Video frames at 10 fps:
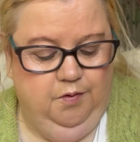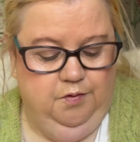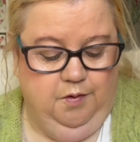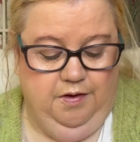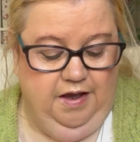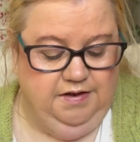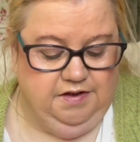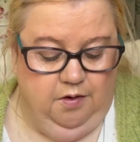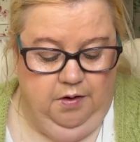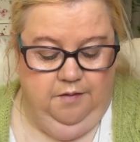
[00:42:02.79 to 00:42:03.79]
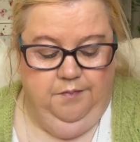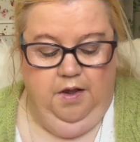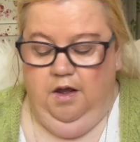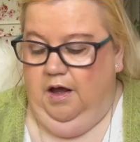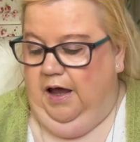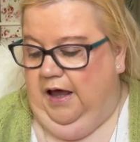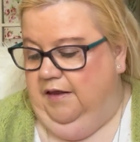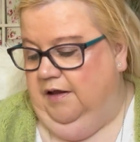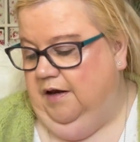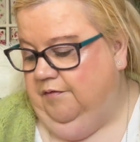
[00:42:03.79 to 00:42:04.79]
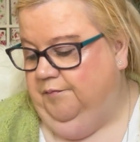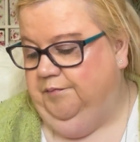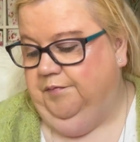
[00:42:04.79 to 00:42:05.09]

know where that's going. And then,